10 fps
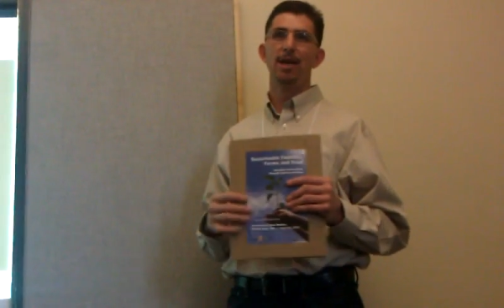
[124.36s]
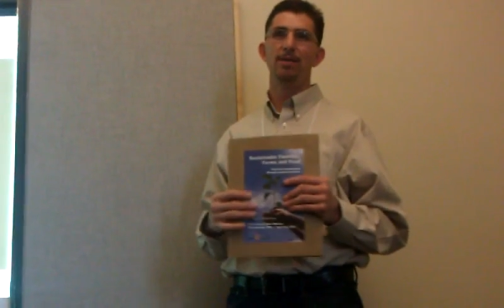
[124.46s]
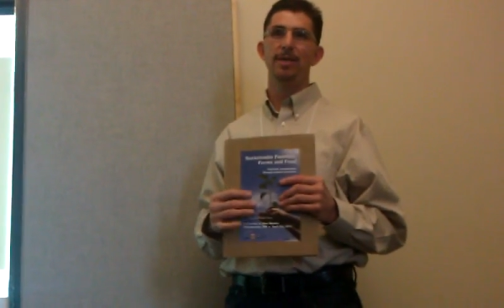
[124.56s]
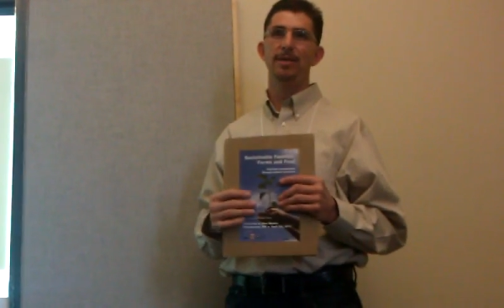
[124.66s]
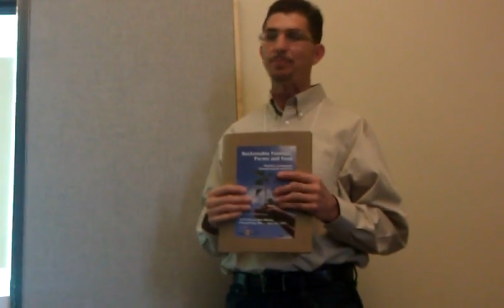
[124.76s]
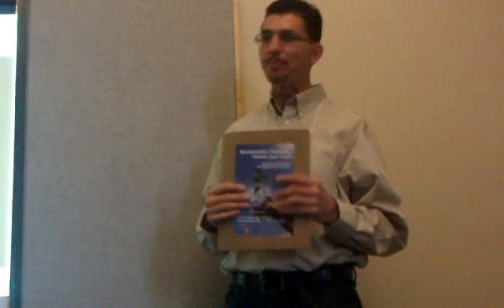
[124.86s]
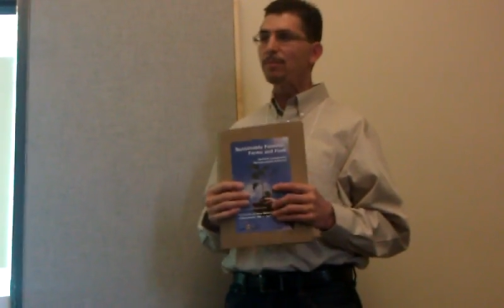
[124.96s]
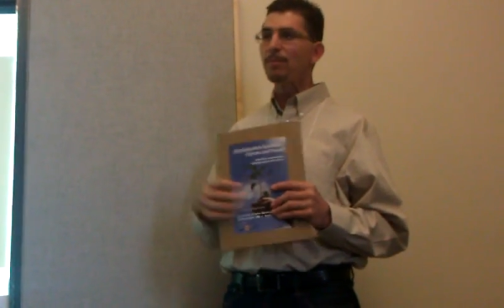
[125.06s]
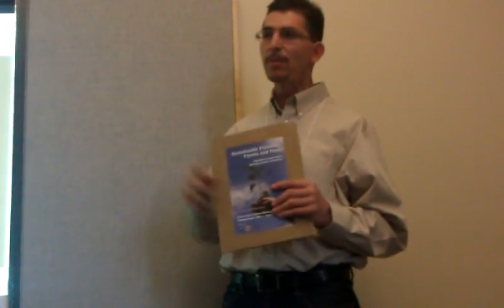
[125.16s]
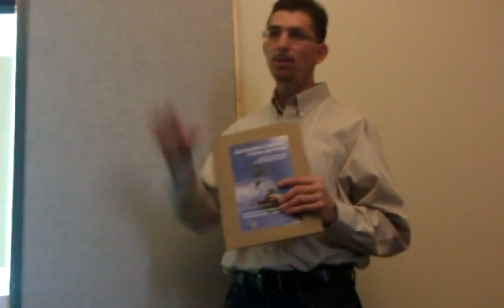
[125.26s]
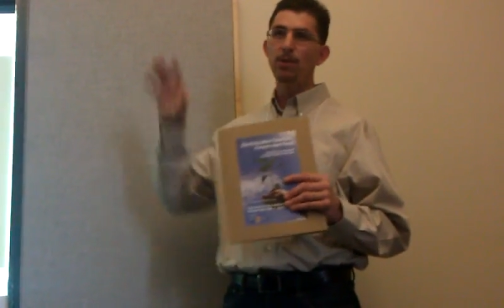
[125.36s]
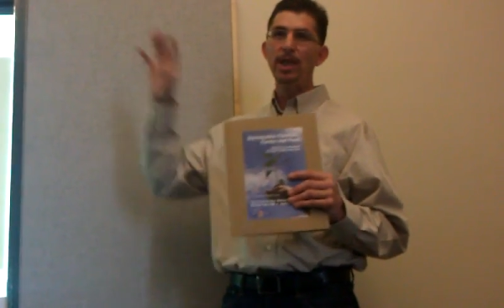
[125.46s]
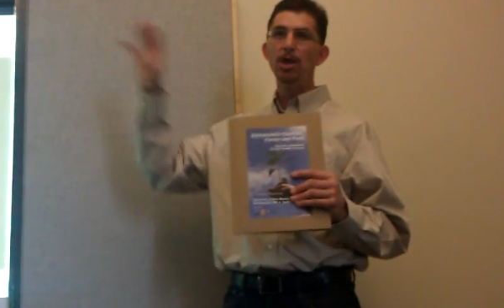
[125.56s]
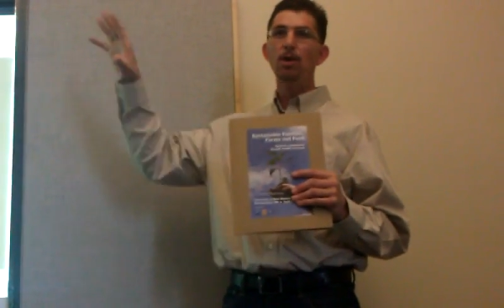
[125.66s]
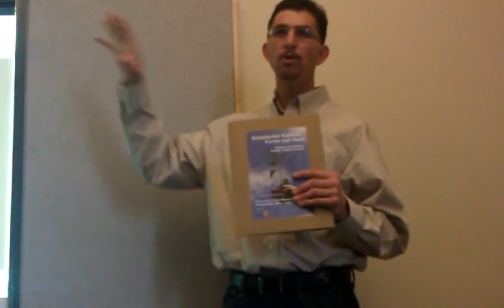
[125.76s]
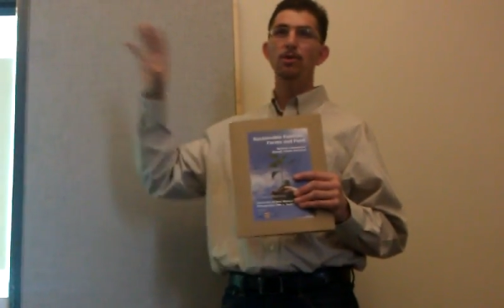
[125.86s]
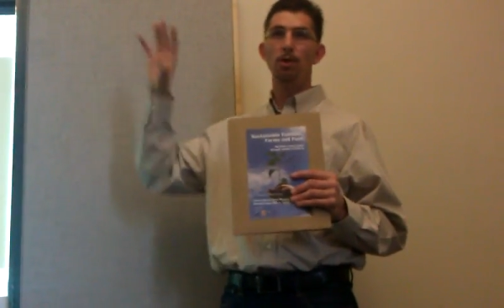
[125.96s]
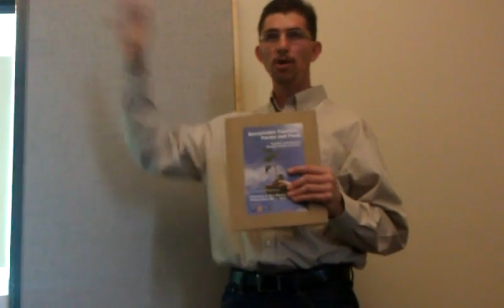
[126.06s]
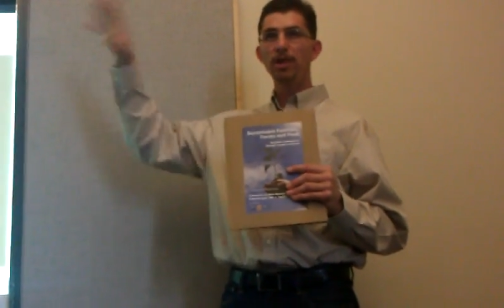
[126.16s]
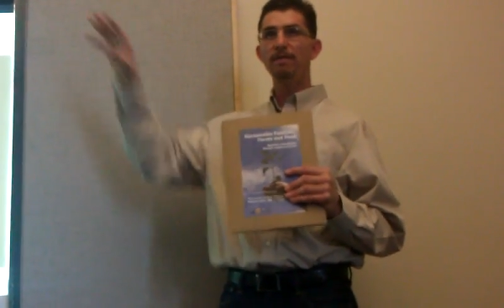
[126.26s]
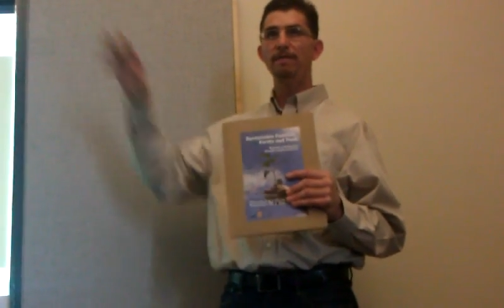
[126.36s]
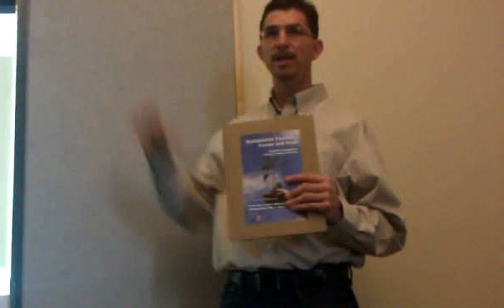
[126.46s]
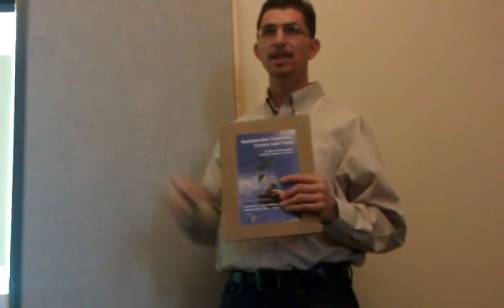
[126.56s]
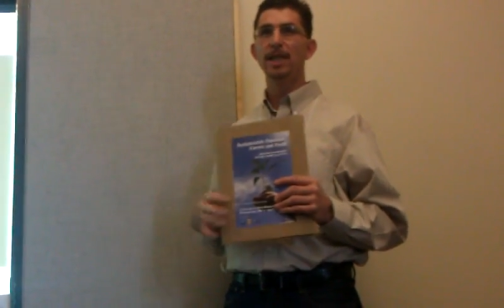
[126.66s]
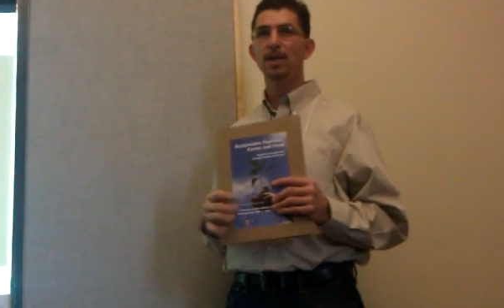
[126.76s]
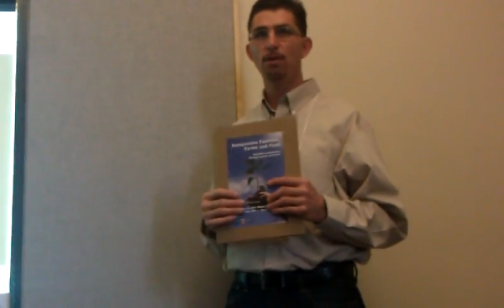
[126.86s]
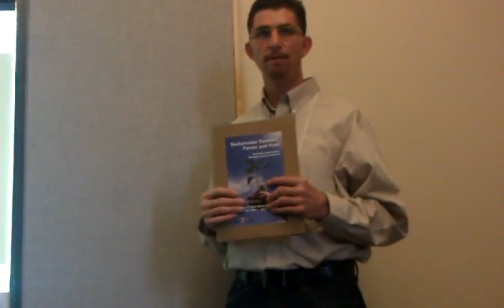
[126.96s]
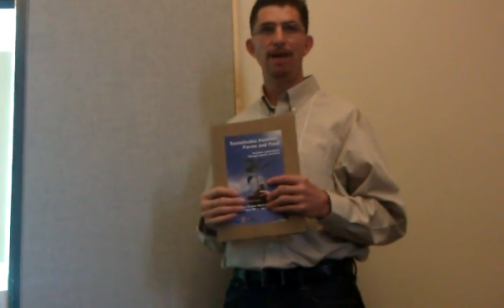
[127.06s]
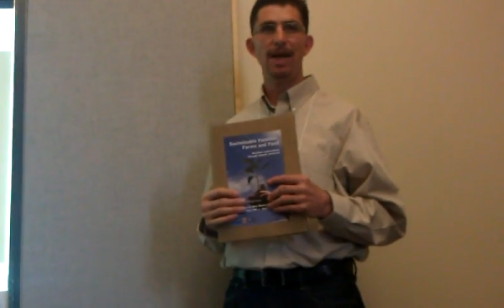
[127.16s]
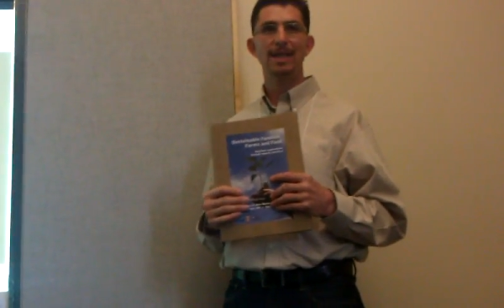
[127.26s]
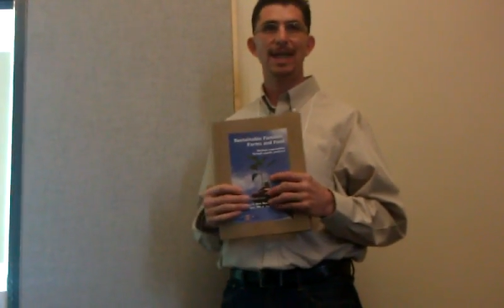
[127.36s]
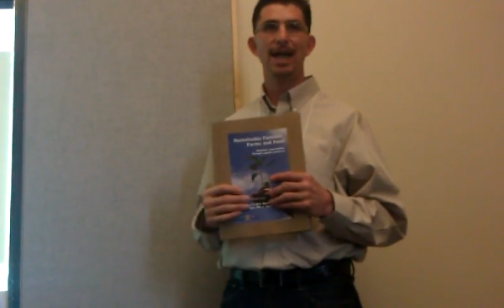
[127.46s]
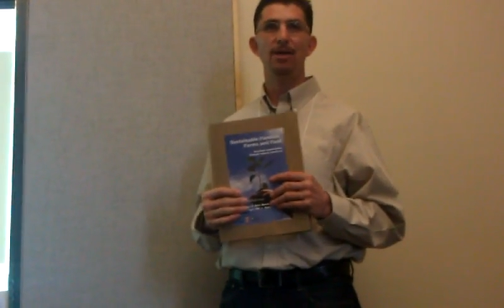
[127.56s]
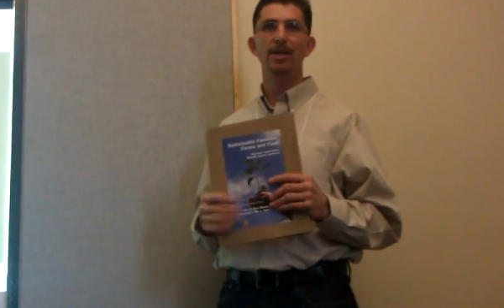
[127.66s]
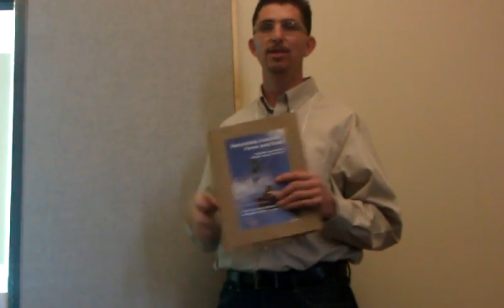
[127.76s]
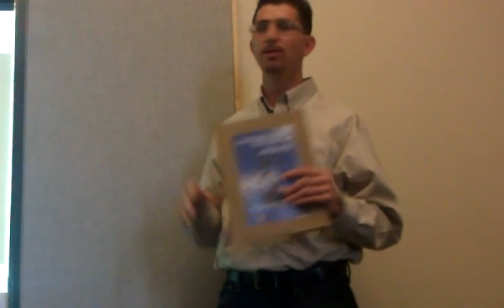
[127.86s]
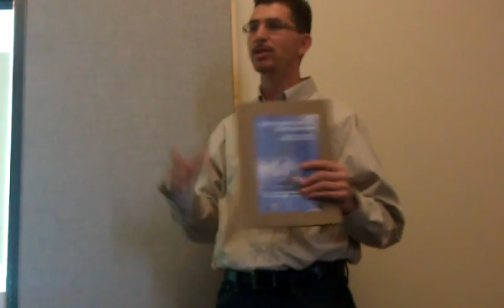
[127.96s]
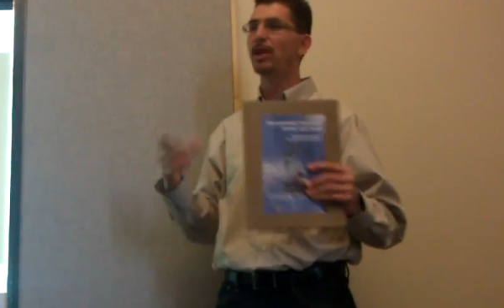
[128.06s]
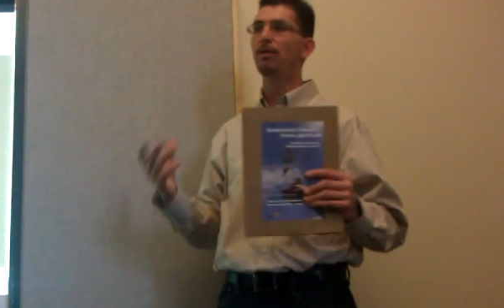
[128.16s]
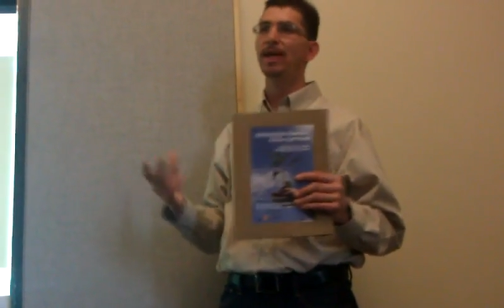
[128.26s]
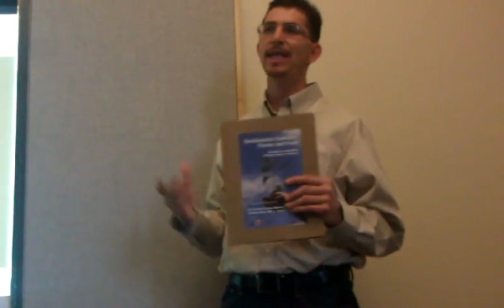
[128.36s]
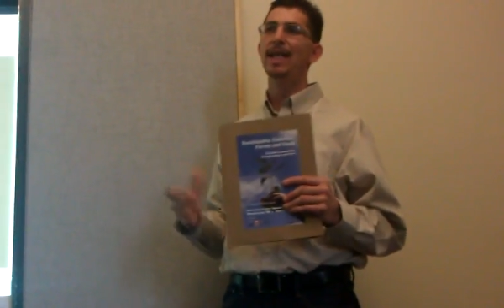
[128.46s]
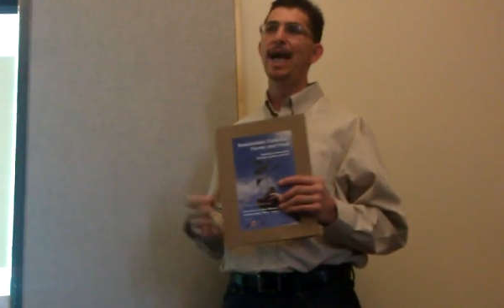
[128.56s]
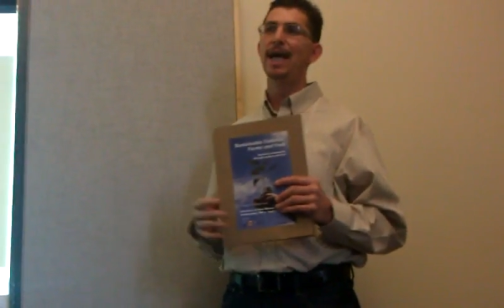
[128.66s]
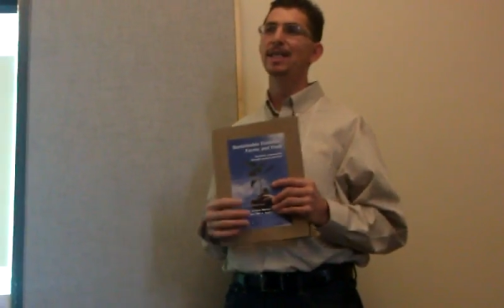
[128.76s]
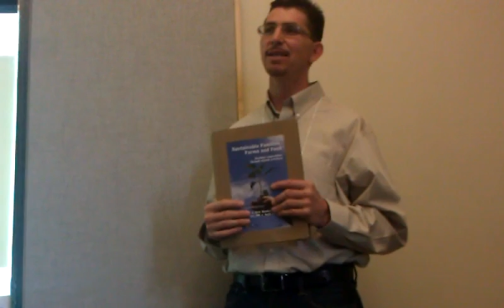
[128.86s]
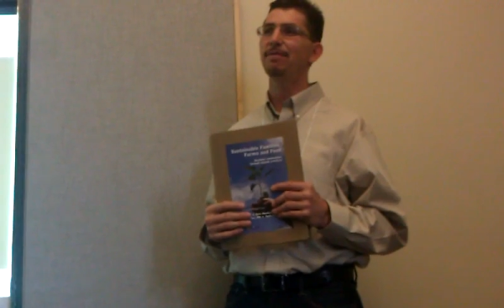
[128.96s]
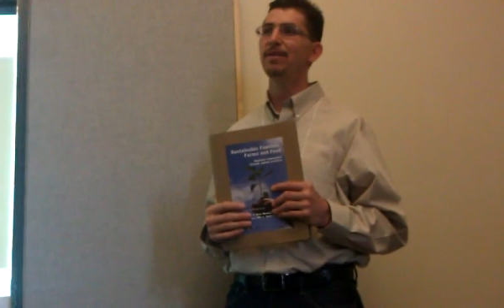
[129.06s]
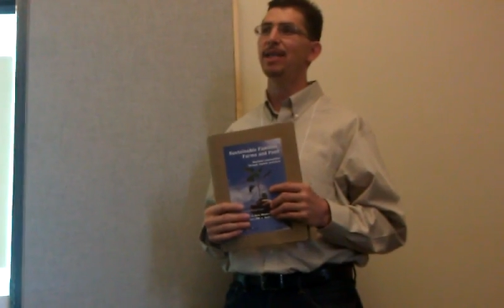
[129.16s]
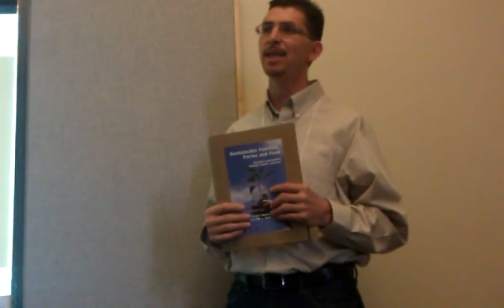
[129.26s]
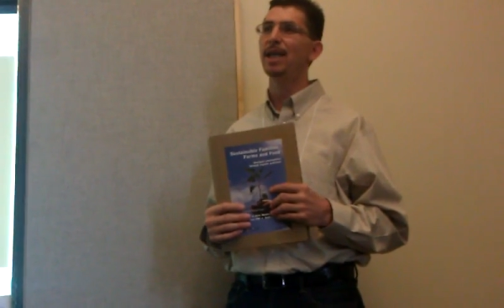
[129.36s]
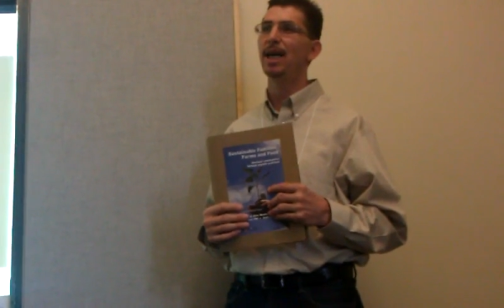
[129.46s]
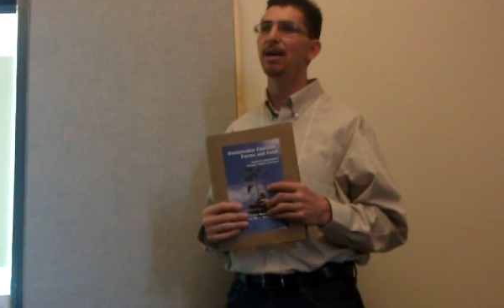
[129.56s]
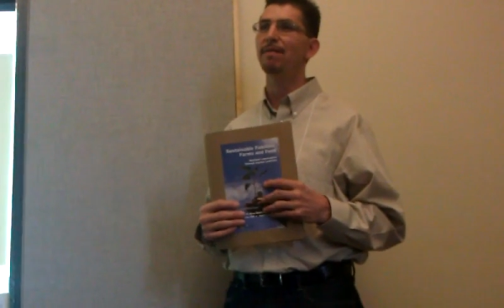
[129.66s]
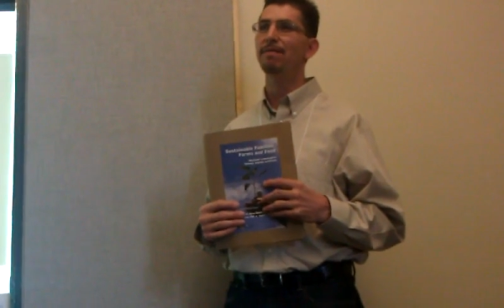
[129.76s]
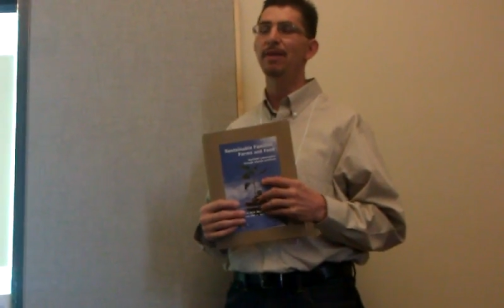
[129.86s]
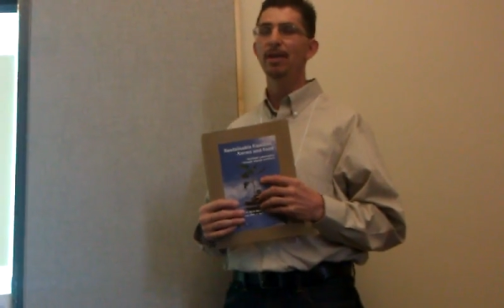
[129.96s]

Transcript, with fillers: County. We know north of us in Colfax County, there's already activity of